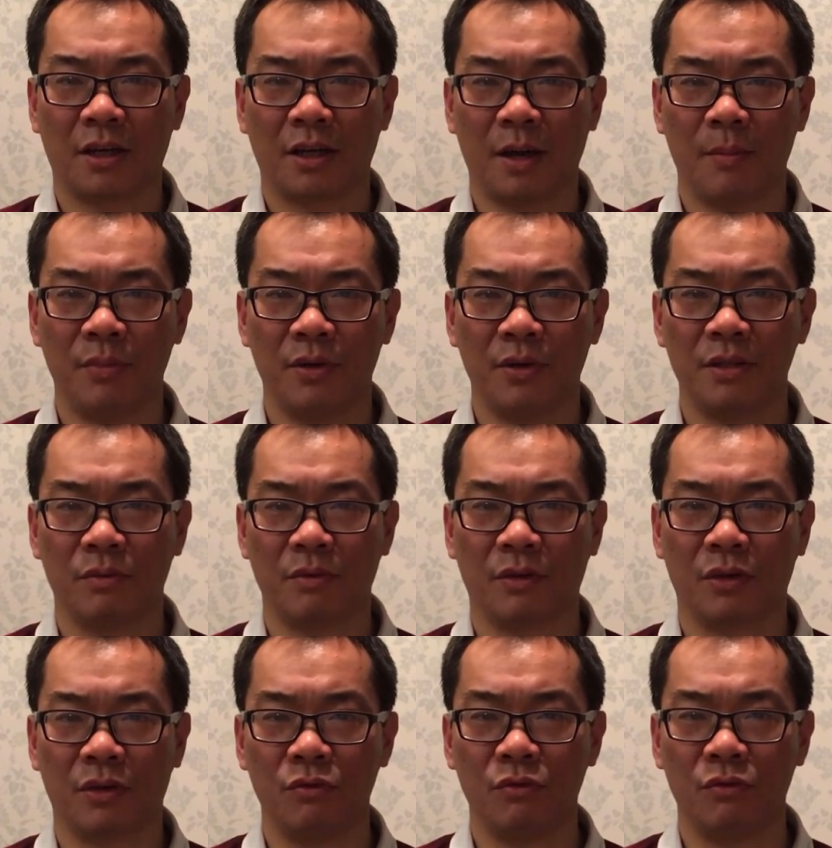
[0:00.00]
Companies with a
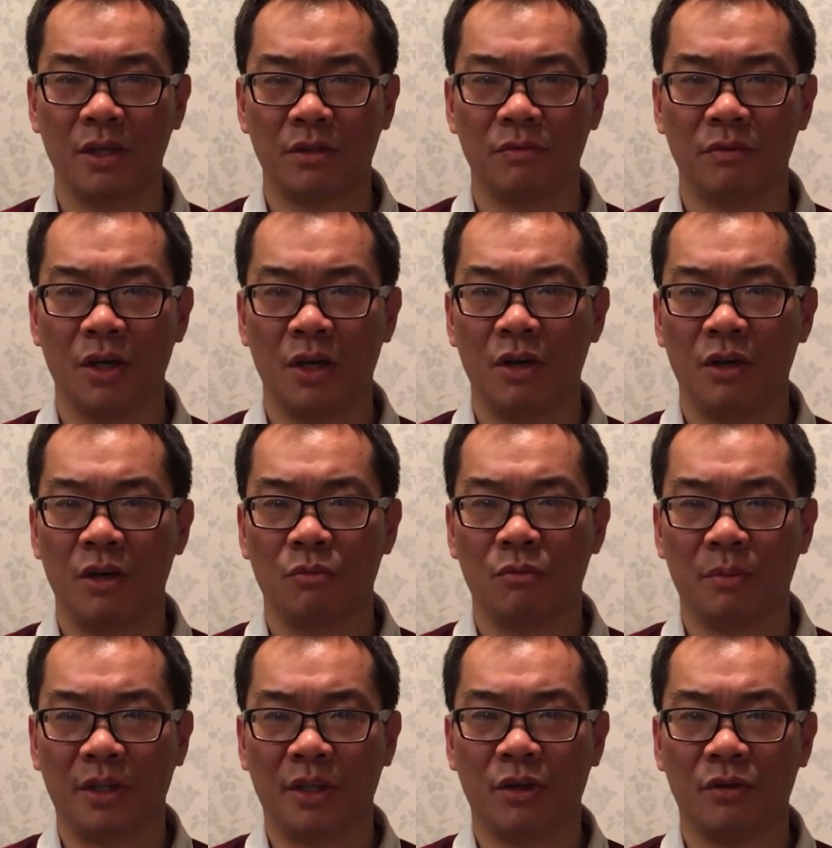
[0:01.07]
good reason will
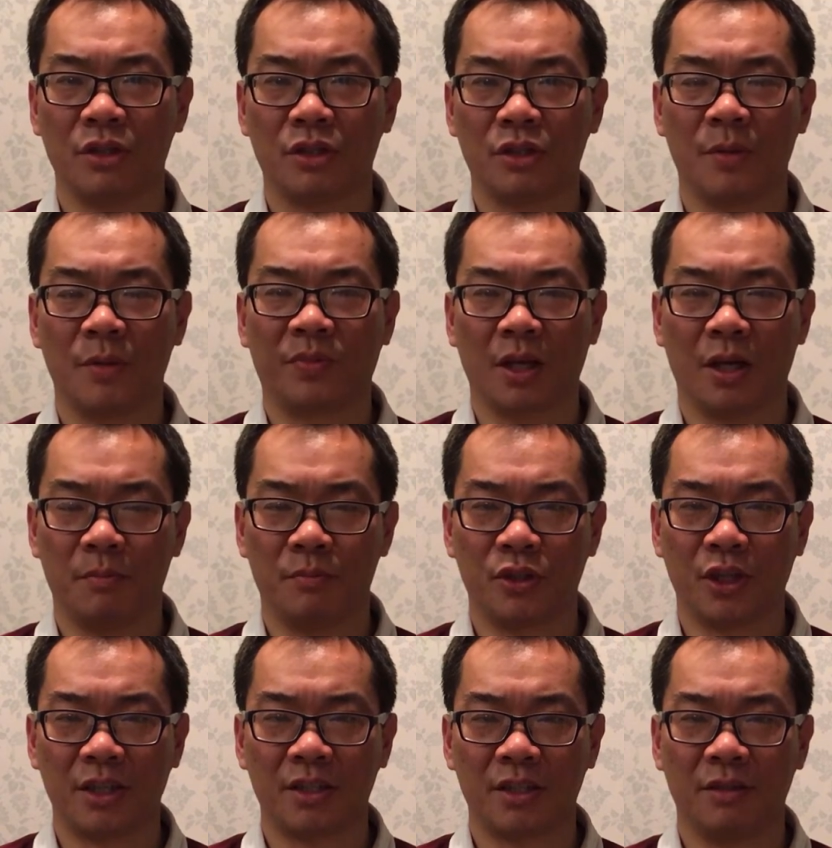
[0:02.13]
be known as
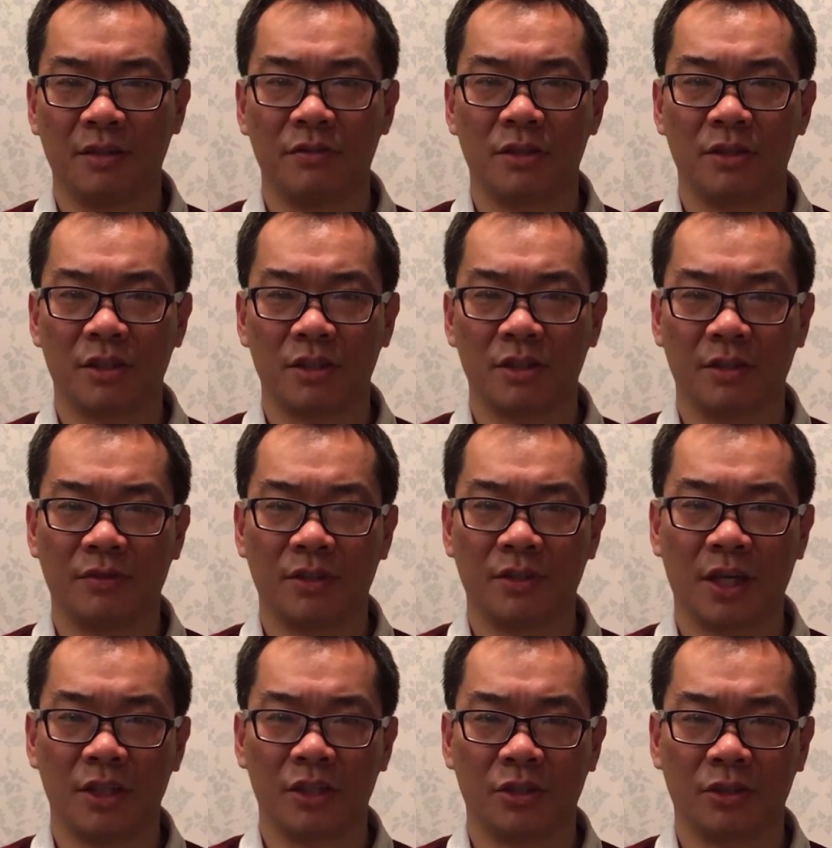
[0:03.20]
objective
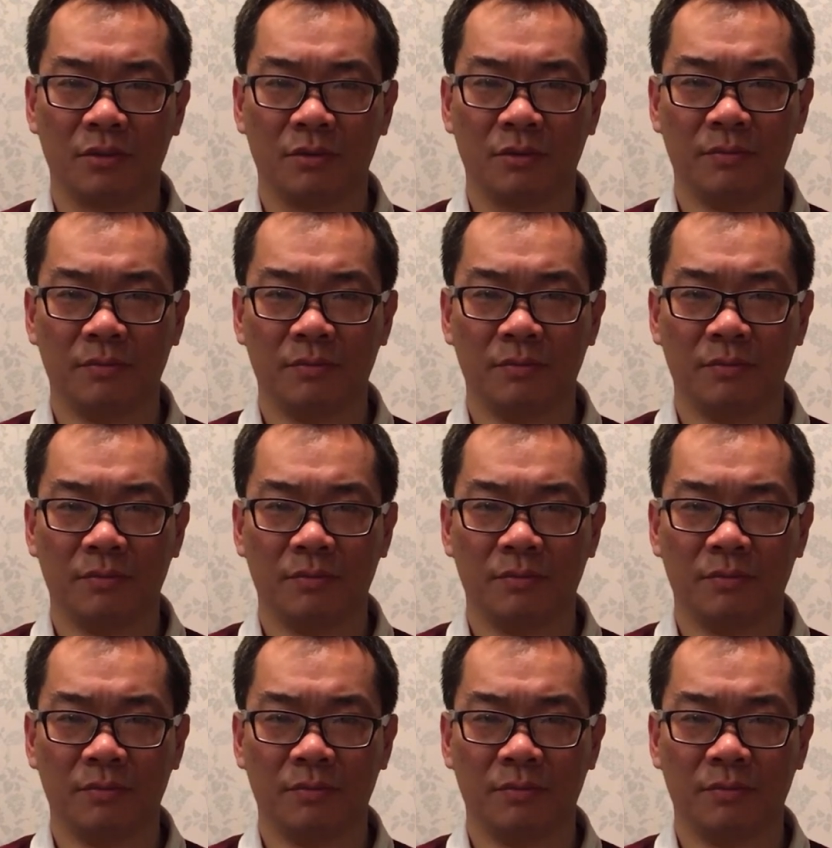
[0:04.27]
justification.